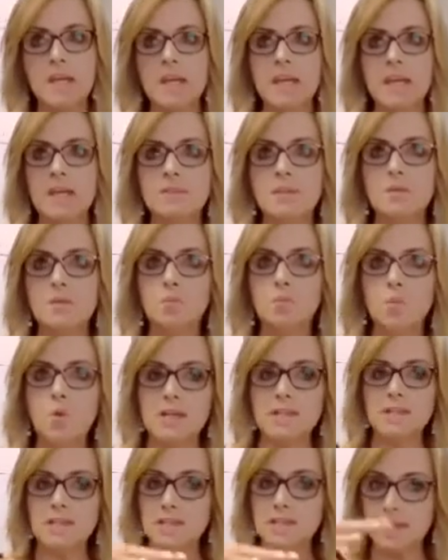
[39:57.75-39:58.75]
And then
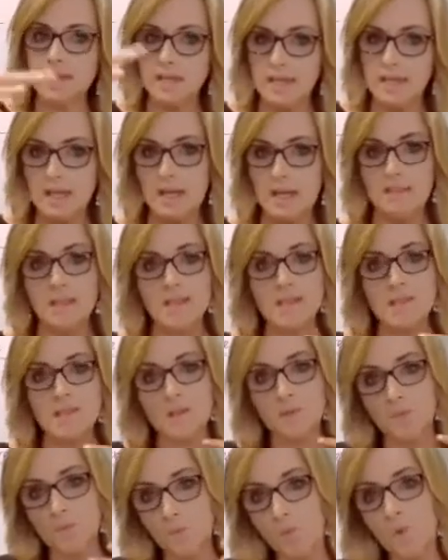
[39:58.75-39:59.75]
once I get, and that's the
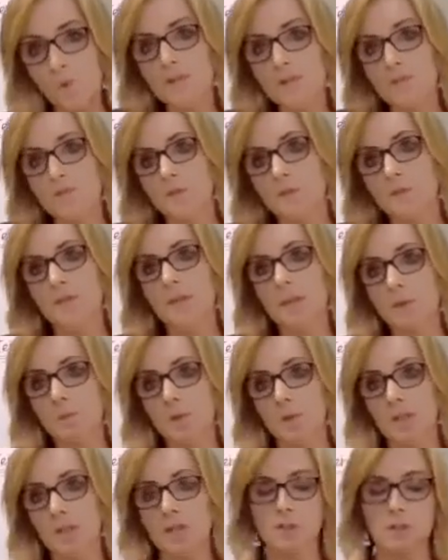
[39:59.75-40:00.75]
wonderful thing about
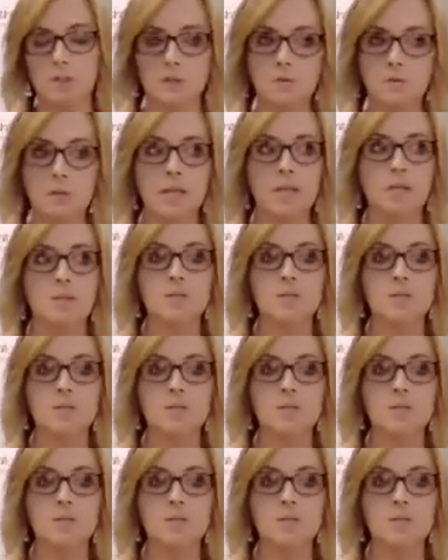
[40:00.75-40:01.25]
Agent Locator,